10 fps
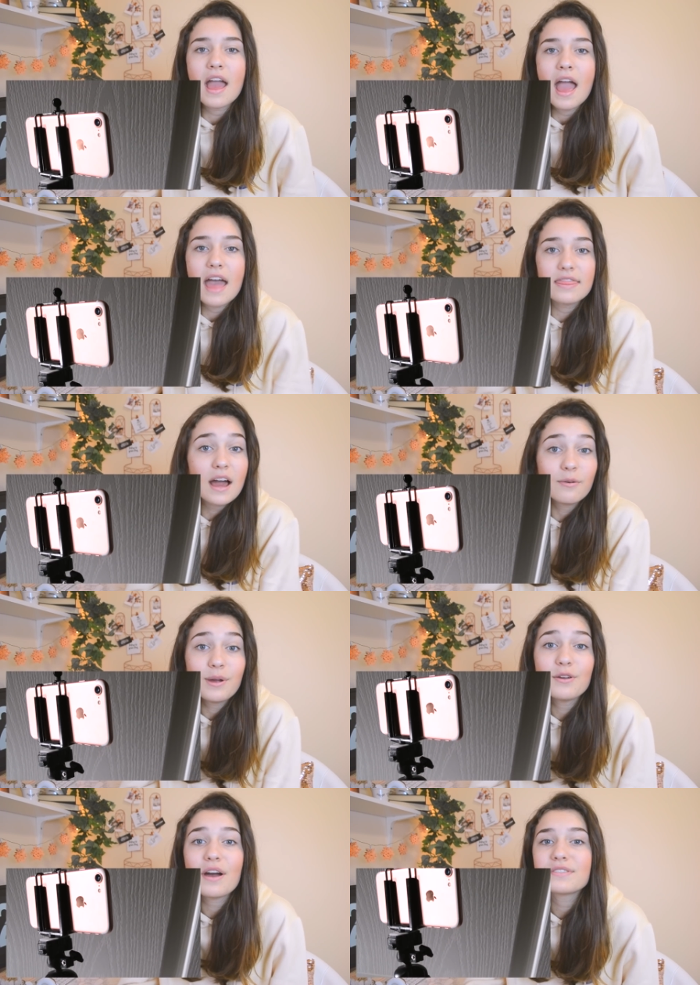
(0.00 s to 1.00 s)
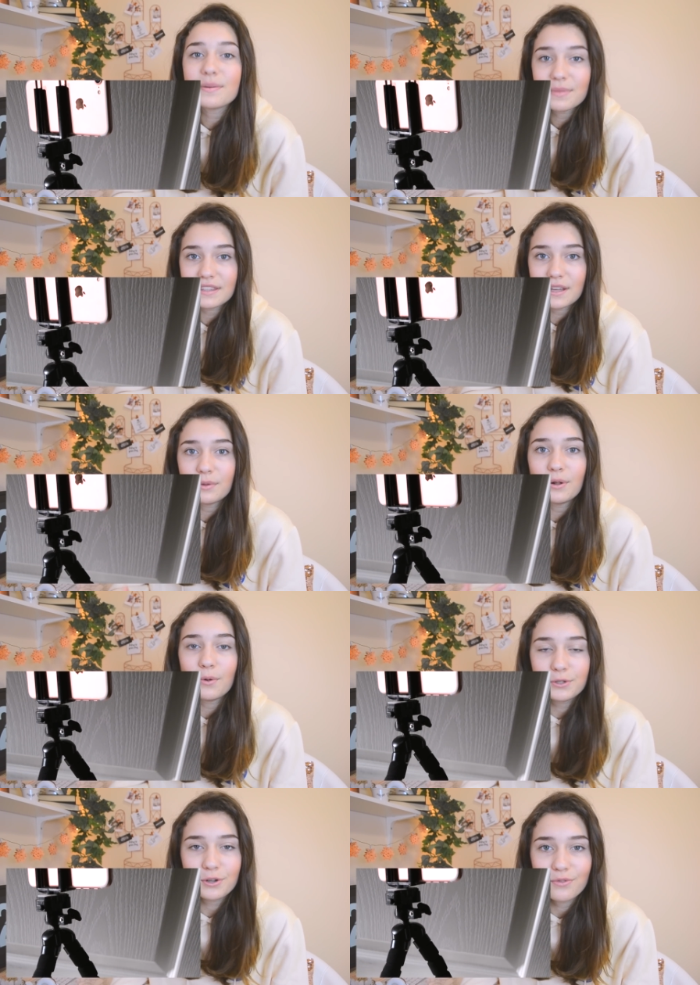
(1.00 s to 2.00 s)
And that way you have something that will
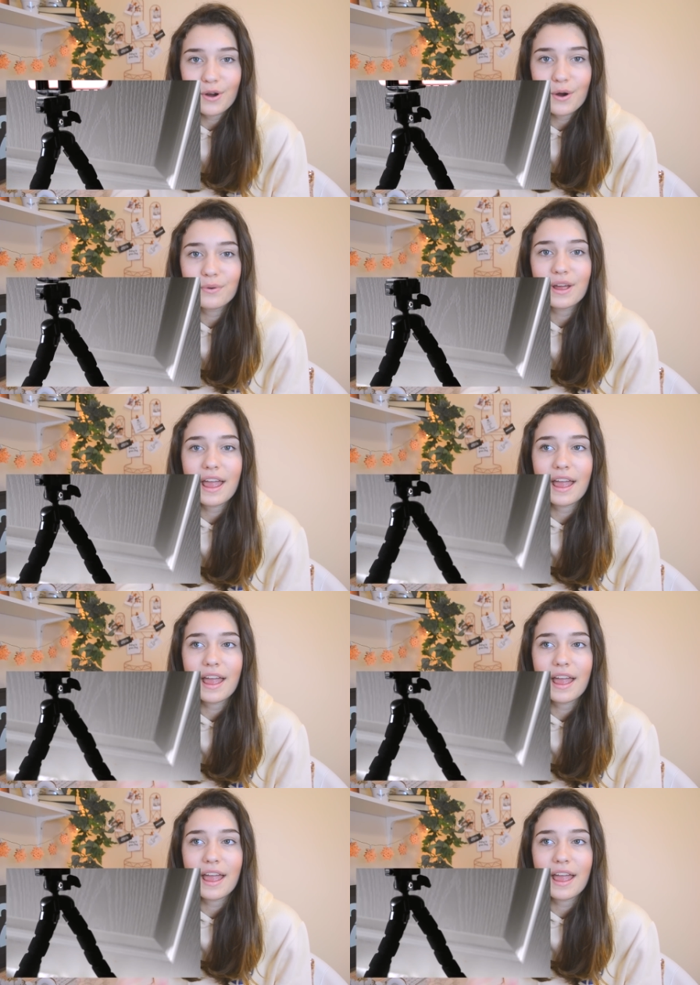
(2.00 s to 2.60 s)
hold your phone